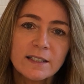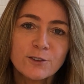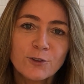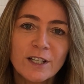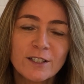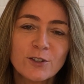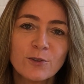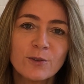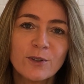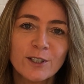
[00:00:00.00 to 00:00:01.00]
I tried
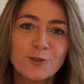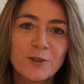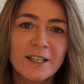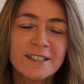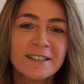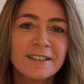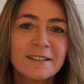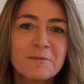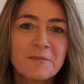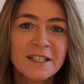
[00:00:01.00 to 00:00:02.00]
to address in
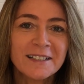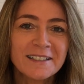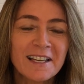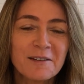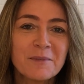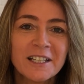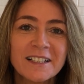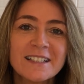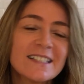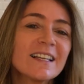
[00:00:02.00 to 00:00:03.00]
my 10
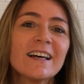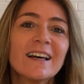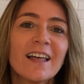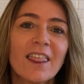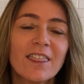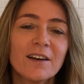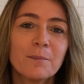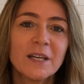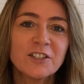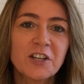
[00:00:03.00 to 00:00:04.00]
minutes the
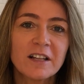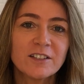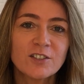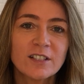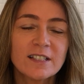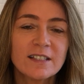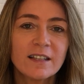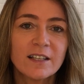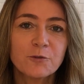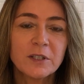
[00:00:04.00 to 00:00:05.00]
main challenges
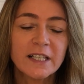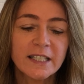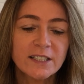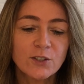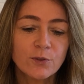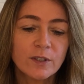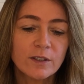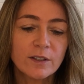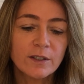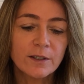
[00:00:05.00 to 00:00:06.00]
that relate to
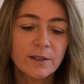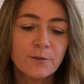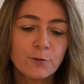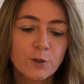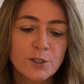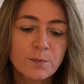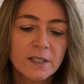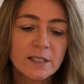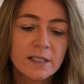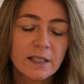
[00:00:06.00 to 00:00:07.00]
the
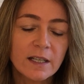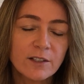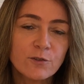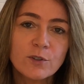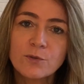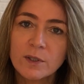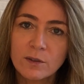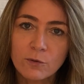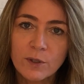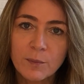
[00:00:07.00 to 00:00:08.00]
enforcement in countries
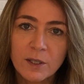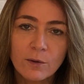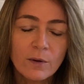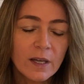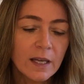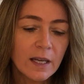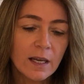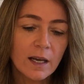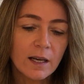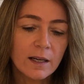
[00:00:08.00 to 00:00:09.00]
with criminal
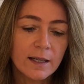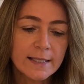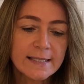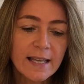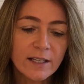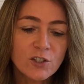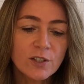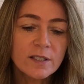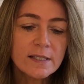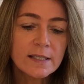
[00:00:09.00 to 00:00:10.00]

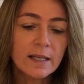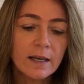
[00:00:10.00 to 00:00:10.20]
sanctions,